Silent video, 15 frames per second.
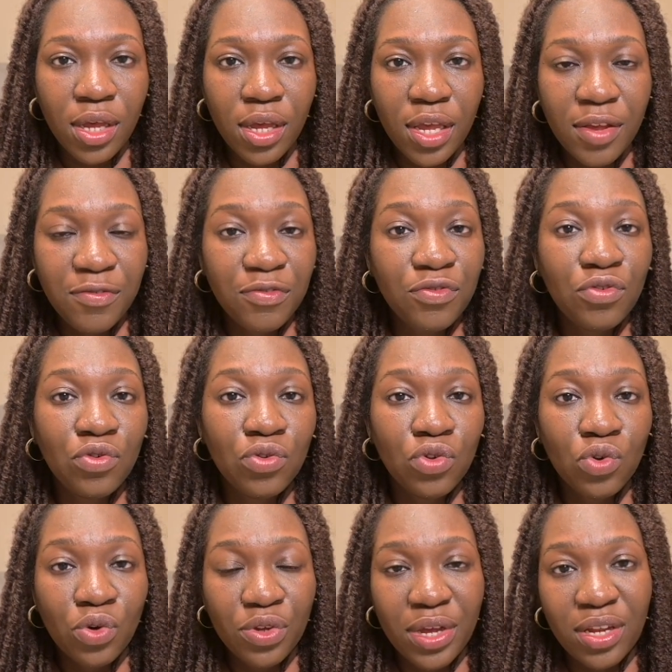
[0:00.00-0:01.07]
If you
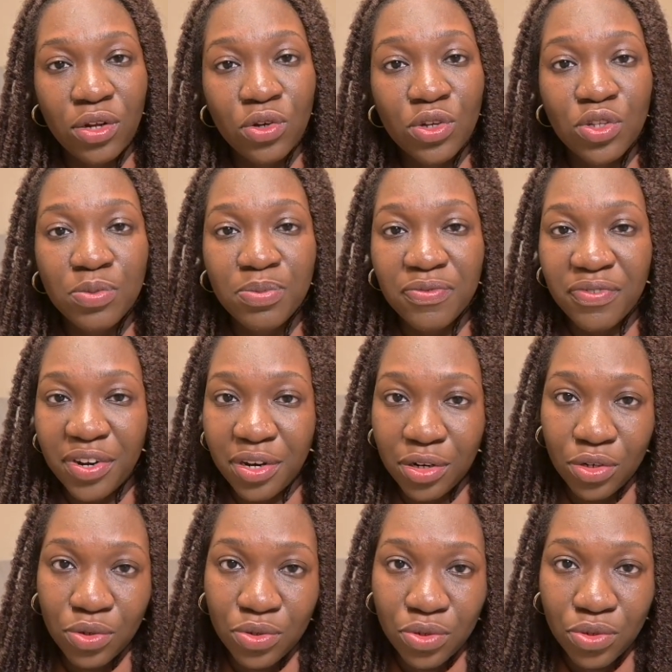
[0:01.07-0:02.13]
know you're not going to be very
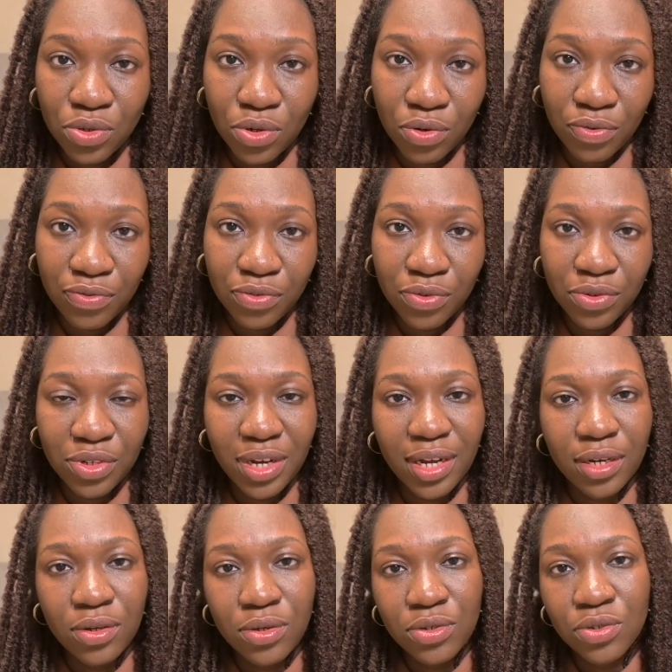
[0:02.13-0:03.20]
close to your phone, you
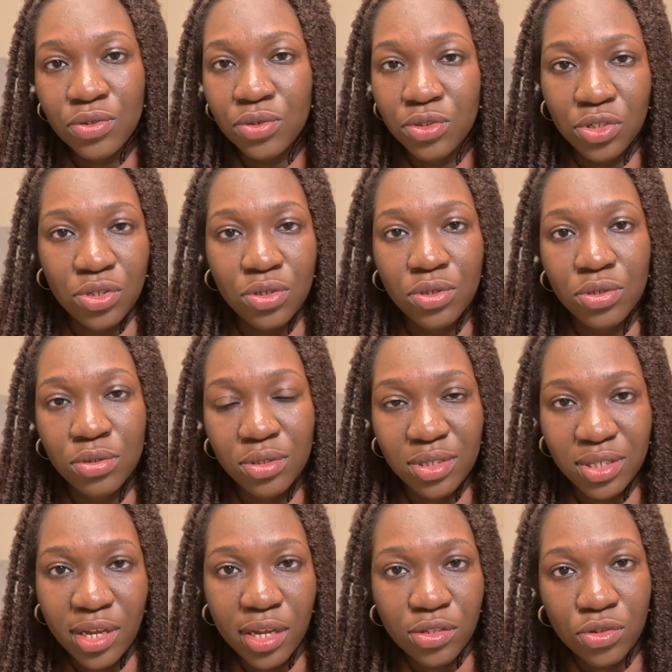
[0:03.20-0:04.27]
can also just
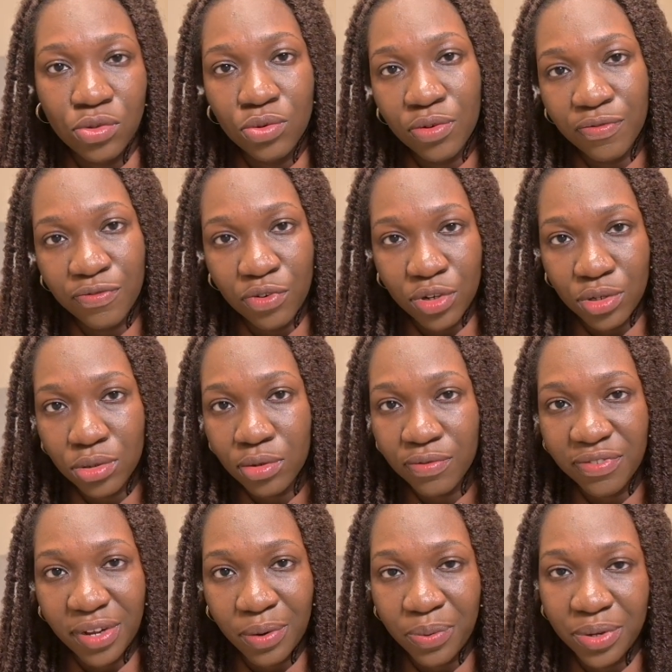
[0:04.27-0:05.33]
decide to do a
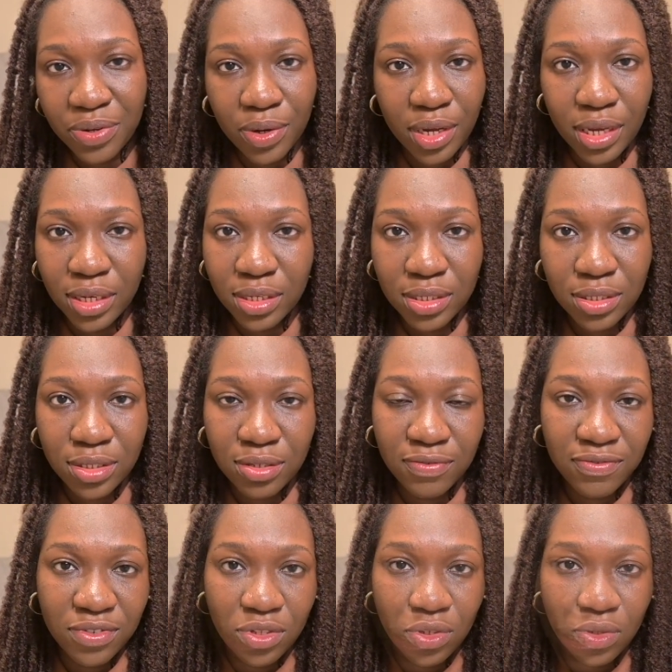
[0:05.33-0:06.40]
voiceover when you're editing the
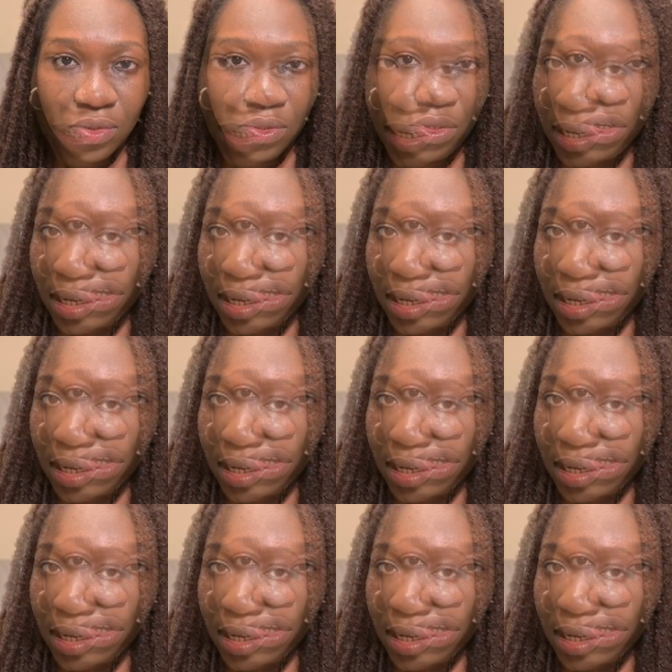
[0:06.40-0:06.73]
video.